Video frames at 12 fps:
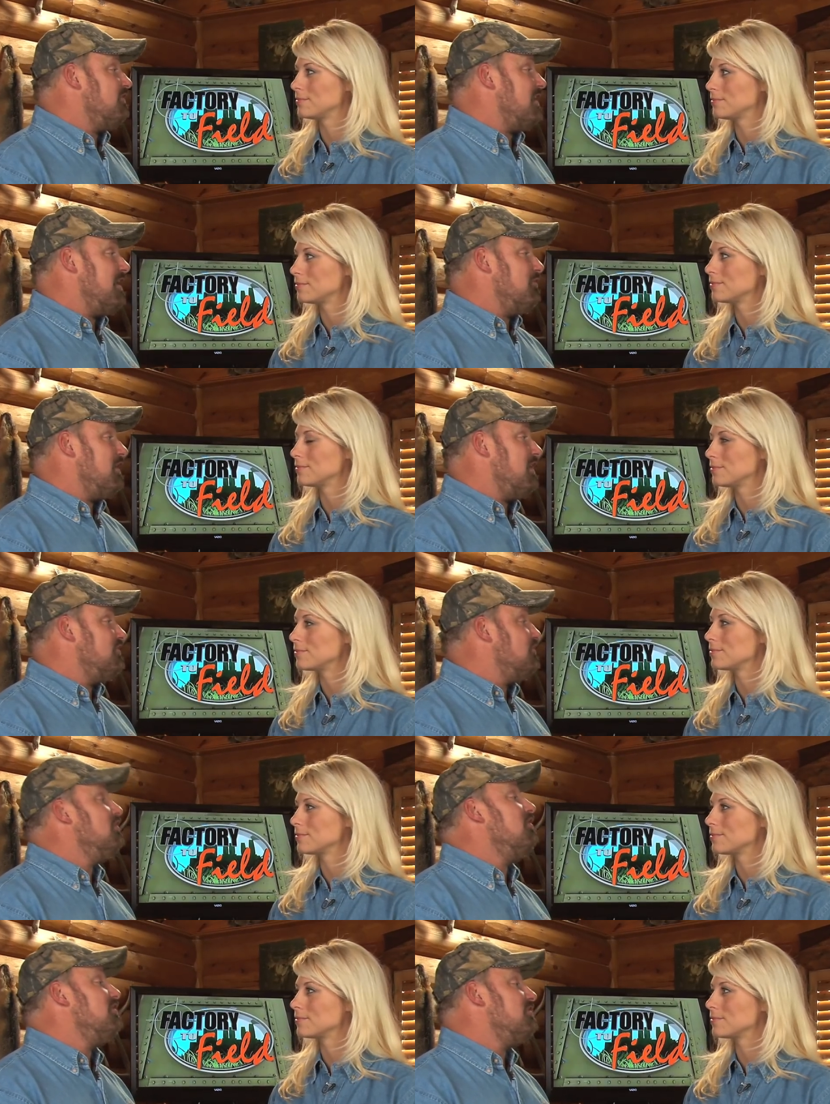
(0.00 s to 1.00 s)
Speaker 1: fly rods
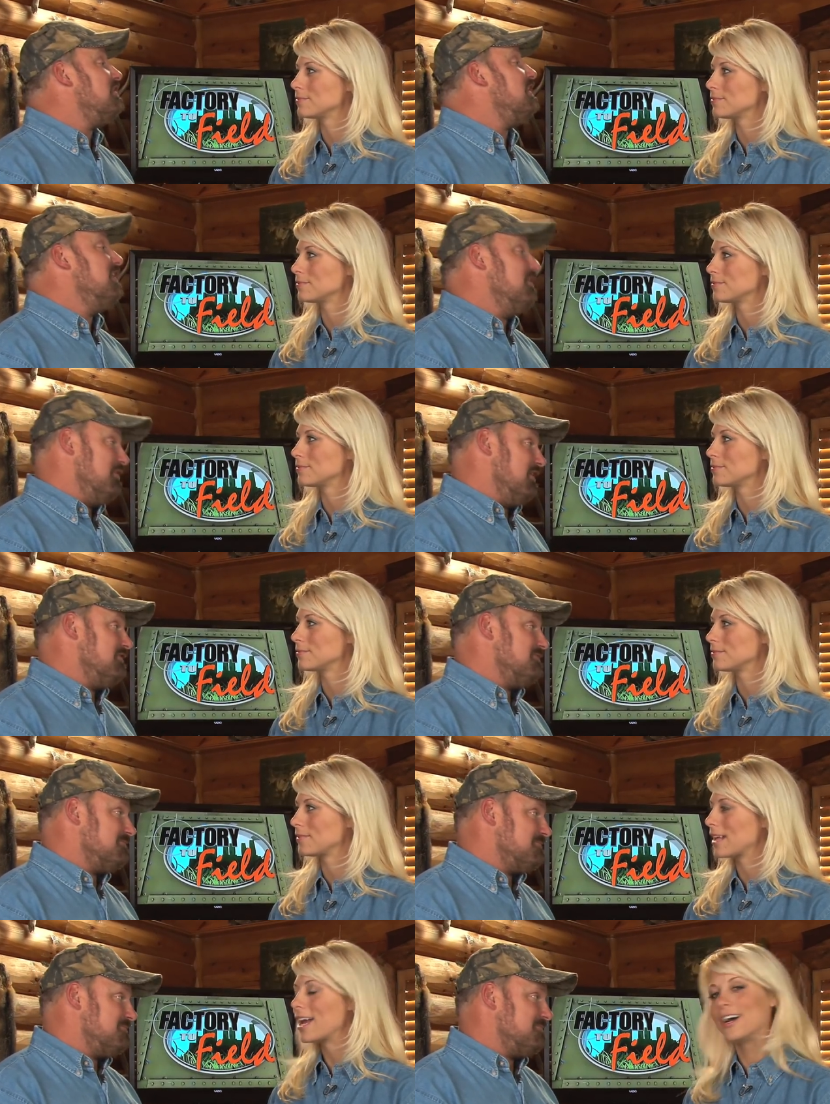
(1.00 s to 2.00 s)
you're going to see anywhere.
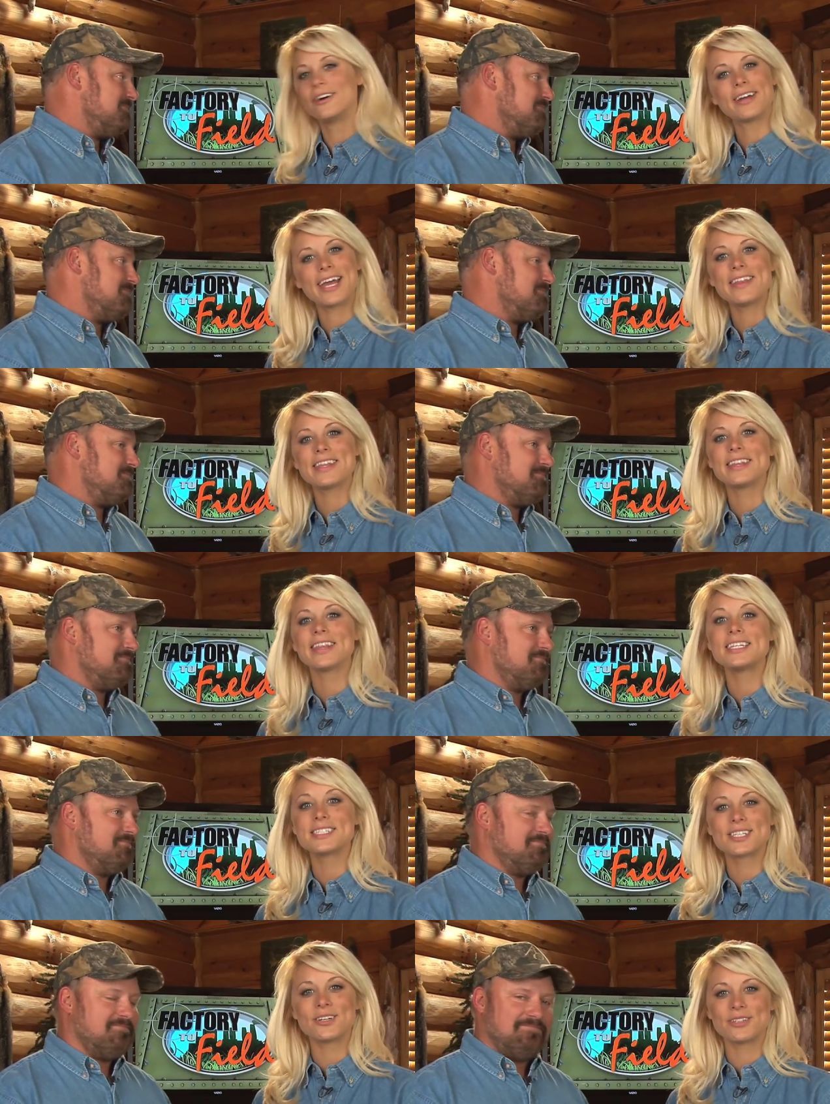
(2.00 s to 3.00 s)
Speaker 2: Okay then,
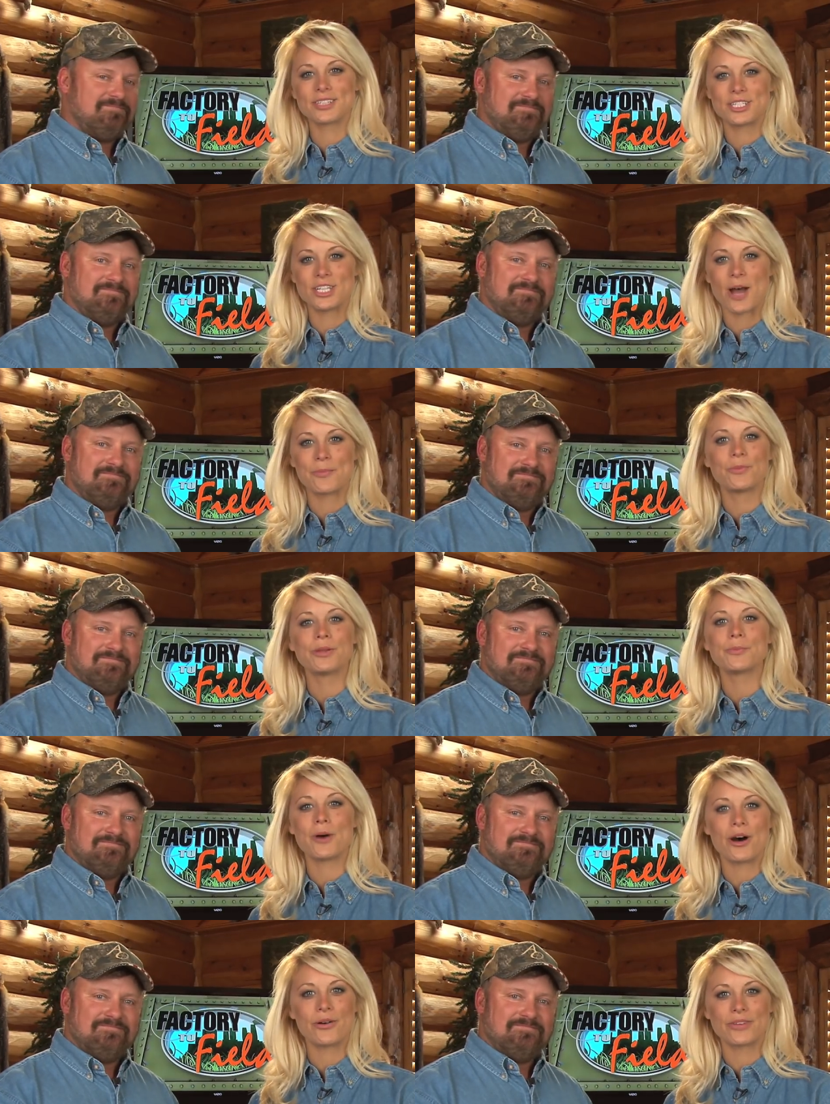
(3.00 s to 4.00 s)
let's go to the shop with
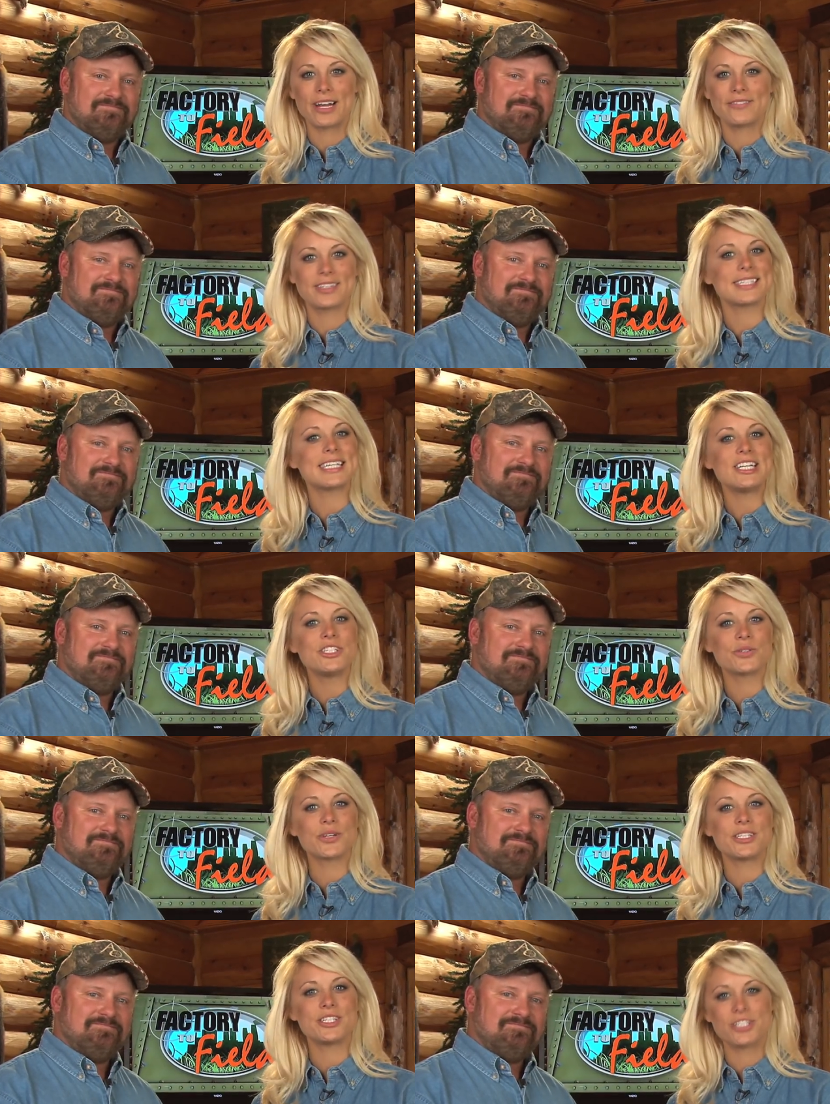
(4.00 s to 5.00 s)
Paul Rampt as he
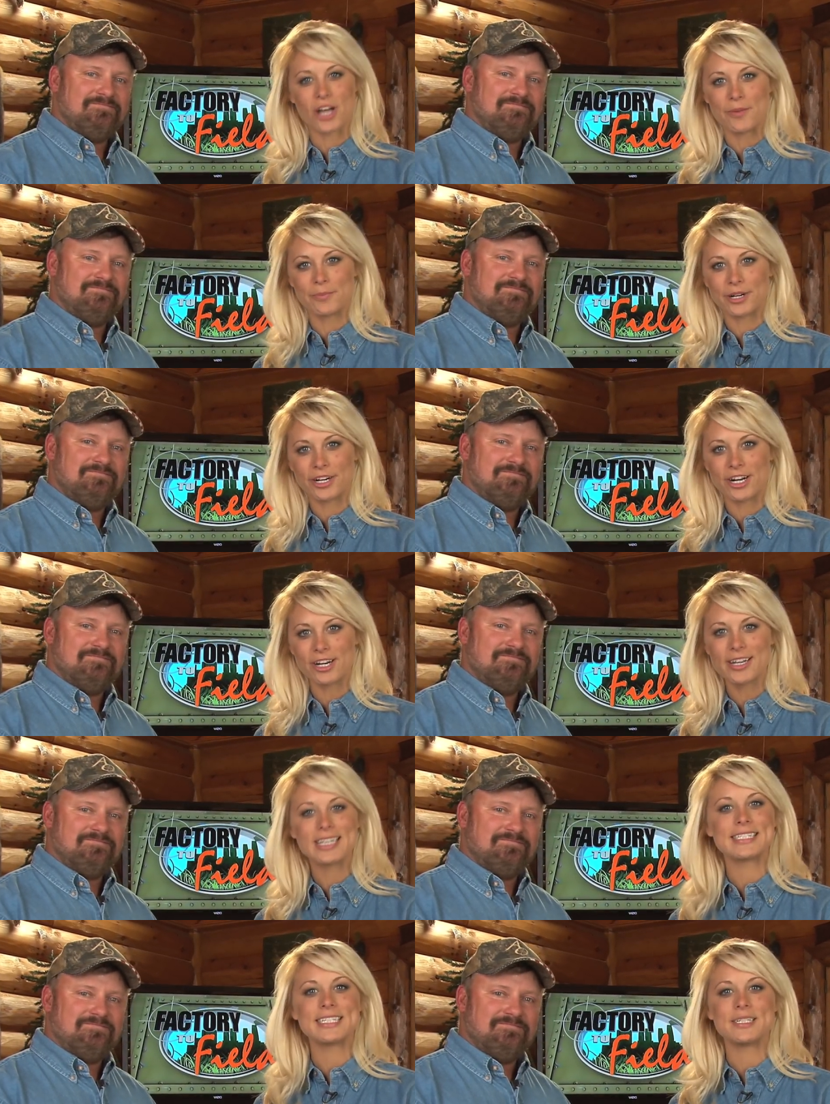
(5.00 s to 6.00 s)
joins John Pickard
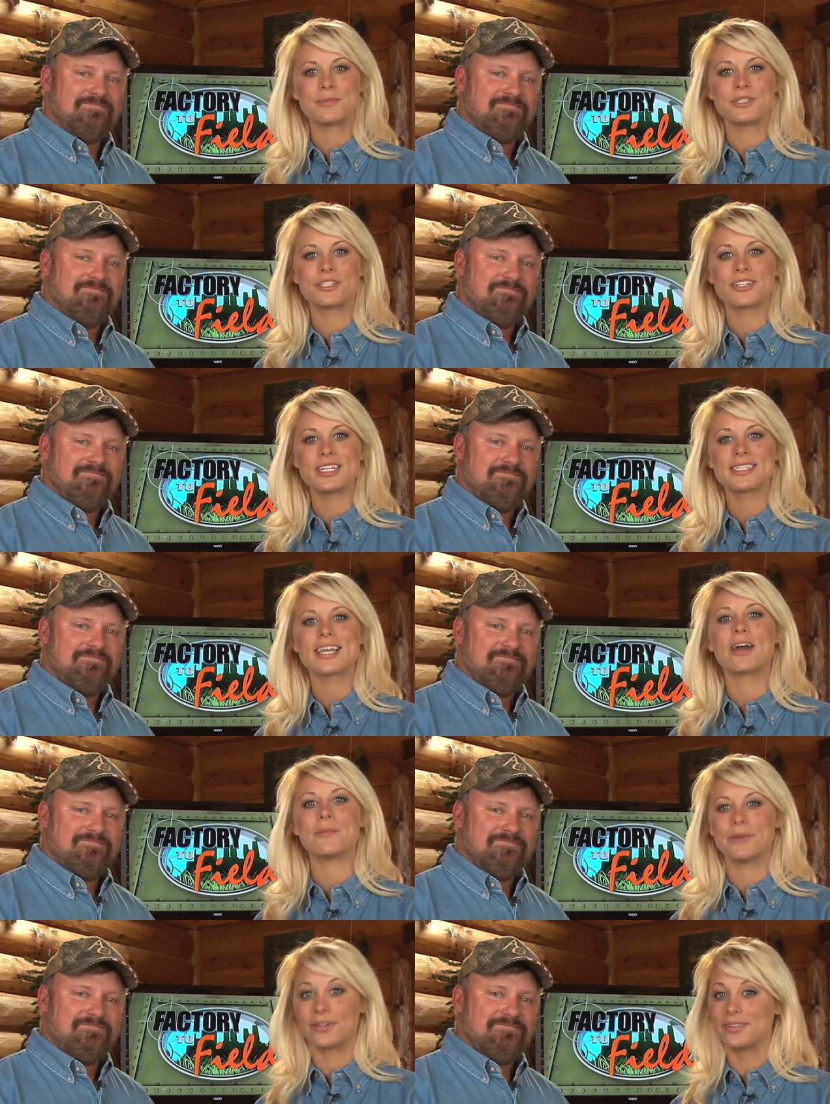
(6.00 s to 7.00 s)
as he demonstrates how
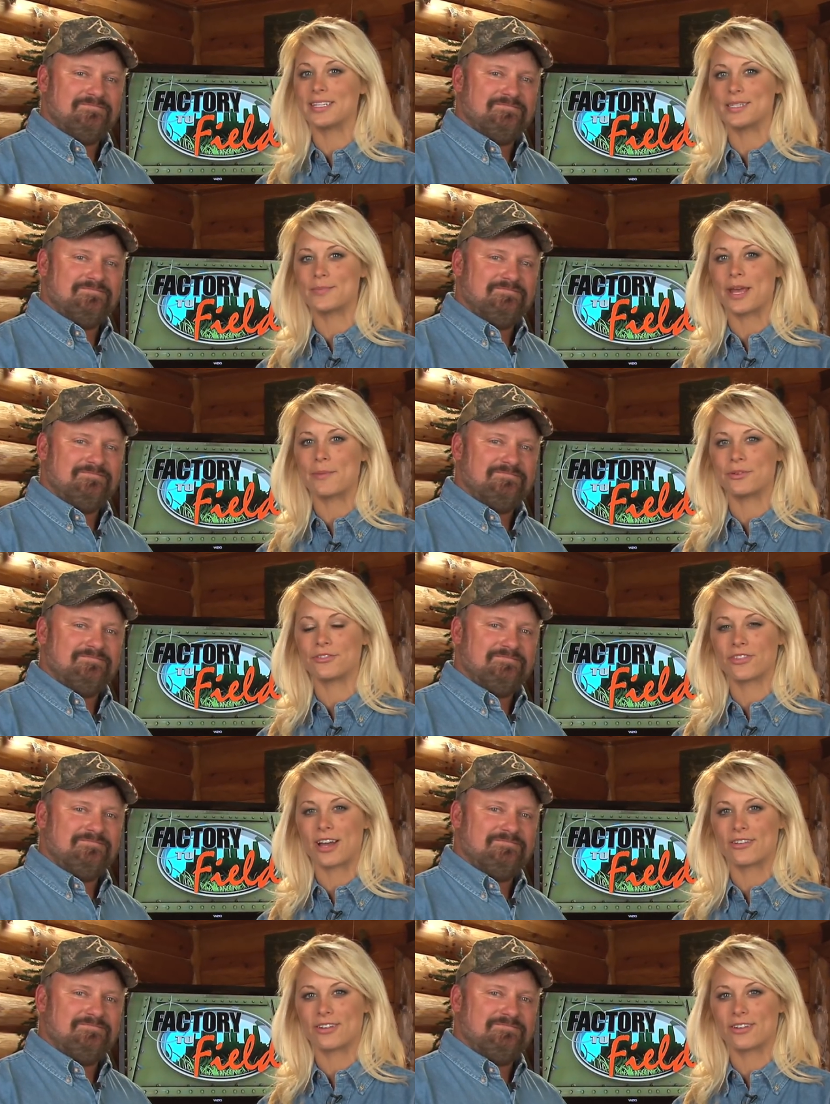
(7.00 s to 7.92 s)
to build these bamboo fly